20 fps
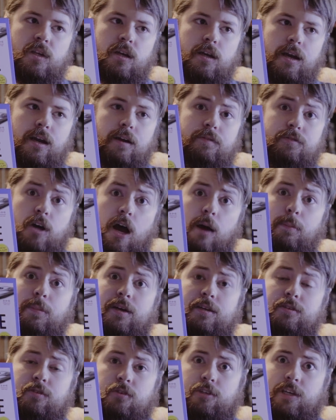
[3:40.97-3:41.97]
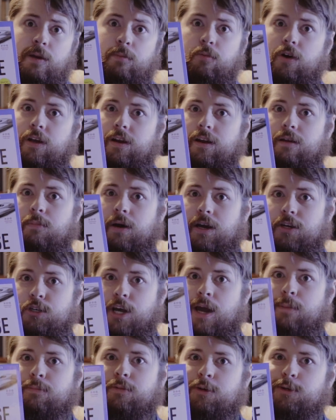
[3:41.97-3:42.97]
kind of topics are separated by
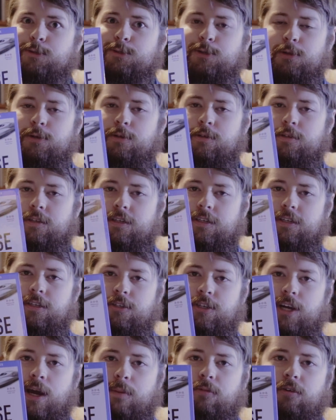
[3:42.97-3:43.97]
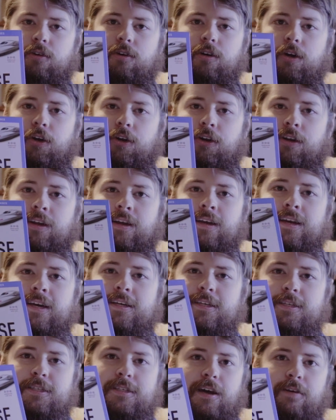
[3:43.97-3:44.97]
chapter. So there's a chapter on
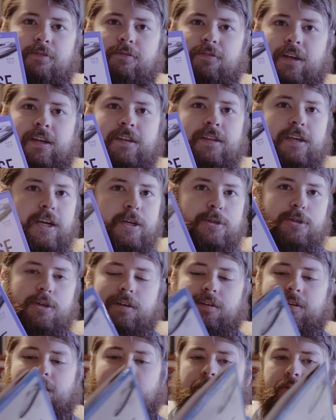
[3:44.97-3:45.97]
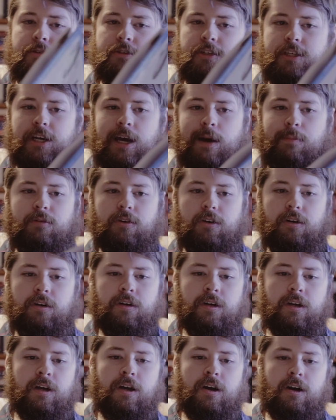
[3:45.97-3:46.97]
stuff in the kitchen, and there's a
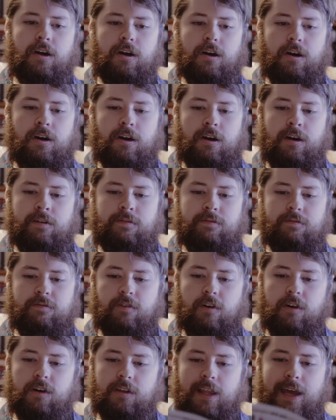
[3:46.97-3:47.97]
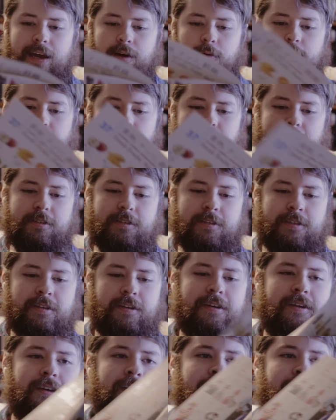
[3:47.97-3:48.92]
chapter on foreign languages.